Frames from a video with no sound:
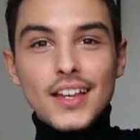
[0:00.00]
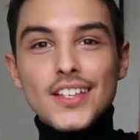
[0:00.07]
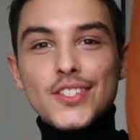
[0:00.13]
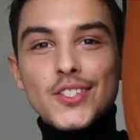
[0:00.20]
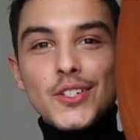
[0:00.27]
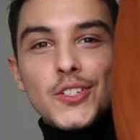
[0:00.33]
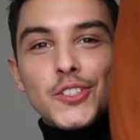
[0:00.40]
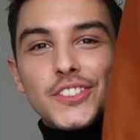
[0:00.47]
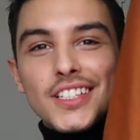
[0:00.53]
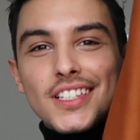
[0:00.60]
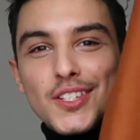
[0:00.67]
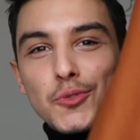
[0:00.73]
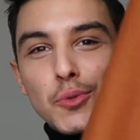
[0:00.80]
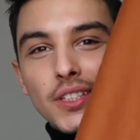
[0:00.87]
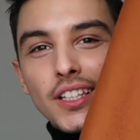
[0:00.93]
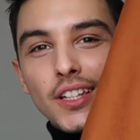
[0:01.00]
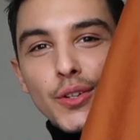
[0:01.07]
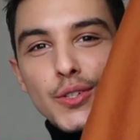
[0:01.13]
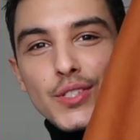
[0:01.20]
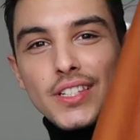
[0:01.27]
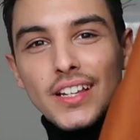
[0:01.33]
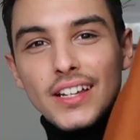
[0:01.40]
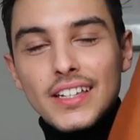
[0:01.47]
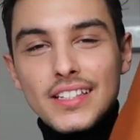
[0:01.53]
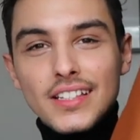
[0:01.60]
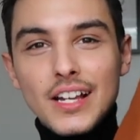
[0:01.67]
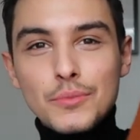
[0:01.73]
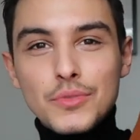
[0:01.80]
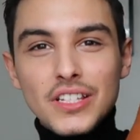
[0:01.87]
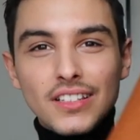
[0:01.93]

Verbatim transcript: So this is what it looks like. It comes